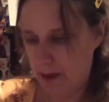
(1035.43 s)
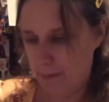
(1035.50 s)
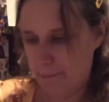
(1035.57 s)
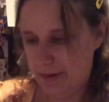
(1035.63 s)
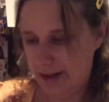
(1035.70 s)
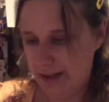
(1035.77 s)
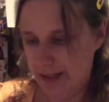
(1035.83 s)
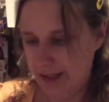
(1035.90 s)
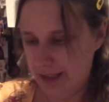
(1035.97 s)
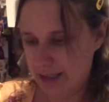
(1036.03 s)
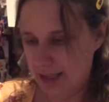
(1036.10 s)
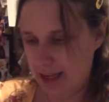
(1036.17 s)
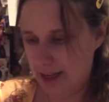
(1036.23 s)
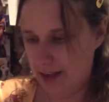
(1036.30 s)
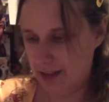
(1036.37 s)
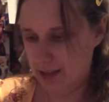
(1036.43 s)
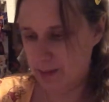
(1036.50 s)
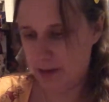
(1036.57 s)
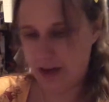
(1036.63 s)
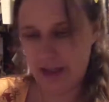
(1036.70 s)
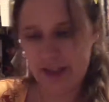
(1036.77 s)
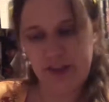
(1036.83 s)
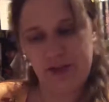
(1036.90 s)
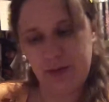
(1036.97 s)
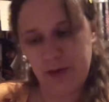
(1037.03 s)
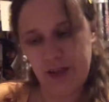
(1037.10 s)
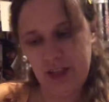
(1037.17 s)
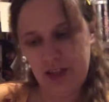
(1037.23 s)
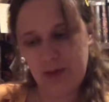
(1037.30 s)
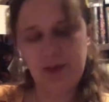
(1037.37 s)
My next hanging spot is
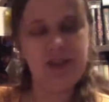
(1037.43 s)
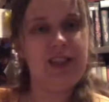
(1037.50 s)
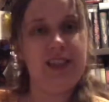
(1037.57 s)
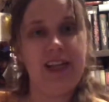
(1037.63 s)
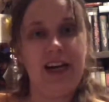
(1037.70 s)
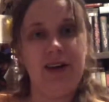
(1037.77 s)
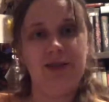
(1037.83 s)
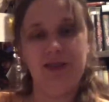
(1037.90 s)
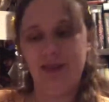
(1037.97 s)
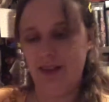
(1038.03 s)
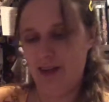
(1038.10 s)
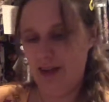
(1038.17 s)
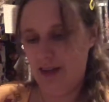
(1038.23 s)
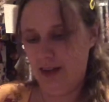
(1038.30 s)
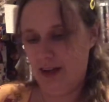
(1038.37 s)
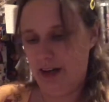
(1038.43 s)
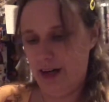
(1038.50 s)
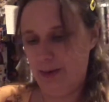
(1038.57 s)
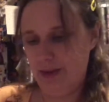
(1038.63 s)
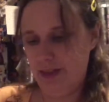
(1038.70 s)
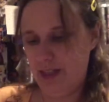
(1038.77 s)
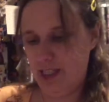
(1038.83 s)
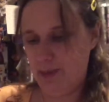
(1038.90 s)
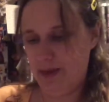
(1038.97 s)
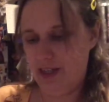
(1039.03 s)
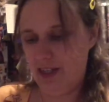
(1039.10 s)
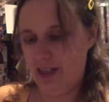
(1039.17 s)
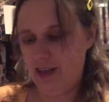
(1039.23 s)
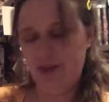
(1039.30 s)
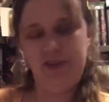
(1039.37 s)
3 stores down. I wasn't
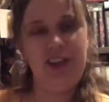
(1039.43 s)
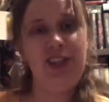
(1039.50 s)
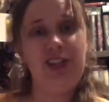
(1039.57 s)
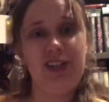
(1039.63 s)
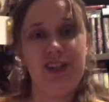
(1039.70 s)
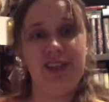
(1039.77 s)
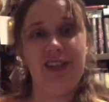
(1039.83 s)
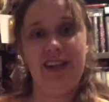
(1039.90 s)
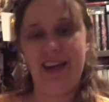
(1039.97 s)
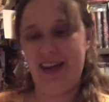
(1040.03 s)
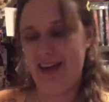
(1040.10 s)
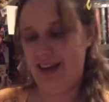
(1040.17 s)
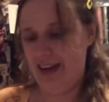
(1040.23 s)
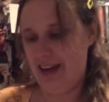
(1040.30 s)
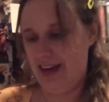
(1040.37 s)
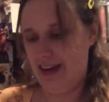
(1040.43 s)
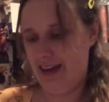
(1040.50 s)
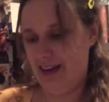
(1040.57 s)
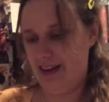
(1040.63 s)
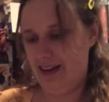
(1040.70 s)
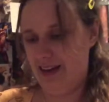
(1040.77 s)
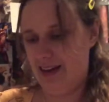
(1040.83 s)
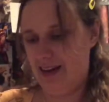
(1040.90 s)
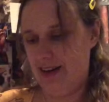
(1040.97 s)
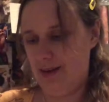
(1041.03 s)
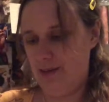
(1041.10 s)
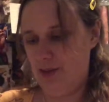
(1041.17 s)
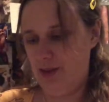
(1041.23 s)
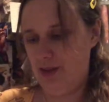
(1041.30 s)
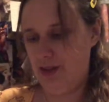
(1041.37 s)
expecting an adventure today, and
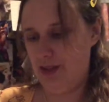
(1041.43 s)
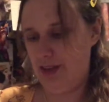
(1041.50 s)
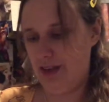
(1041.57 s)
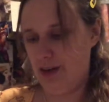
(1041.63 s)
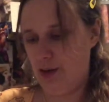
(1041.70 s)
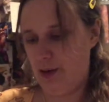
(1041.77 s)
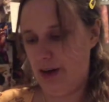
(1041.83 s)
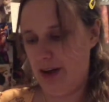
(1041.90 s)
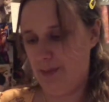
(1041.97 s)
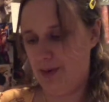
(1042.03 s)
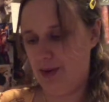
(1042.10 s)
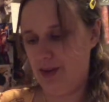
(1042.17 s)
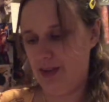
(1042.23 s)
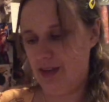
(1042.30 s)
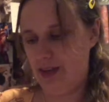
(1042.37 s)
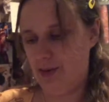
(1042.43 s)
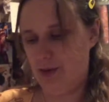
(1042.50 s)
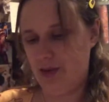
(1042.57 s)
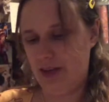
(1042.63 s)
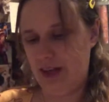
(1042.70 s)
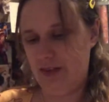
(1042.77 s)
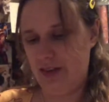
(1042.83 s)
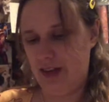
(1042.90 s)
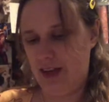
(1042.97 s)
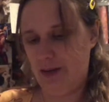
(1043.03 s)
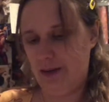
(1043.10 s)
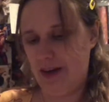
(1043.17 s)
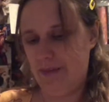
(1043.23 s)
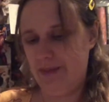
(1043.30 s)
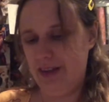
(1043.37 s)
I'm usually a quiet person in real life
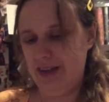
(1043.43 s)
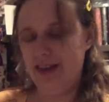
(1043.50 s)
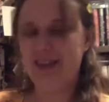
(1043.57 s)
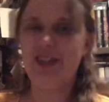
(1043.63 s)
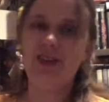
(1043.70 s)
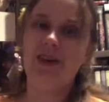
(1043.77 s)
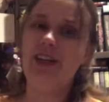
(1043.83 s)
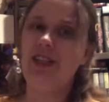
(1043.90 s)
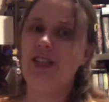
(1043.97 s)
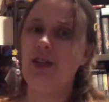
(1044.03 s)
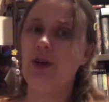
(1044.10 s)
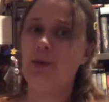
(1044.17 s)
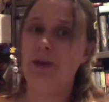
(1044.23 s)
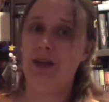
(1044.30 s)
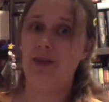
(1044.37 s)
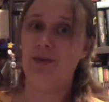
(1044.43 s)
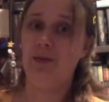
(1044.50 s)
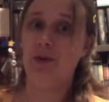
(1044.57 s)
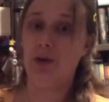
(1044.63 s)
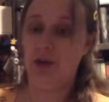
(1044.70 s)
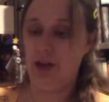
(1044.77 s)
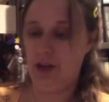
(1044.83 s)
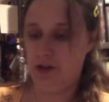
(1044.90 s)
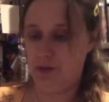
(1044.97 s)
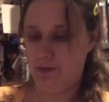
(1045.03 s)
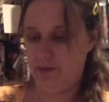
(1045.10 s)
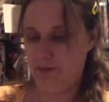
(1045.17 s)
anyway, so I just hope I don't bore you.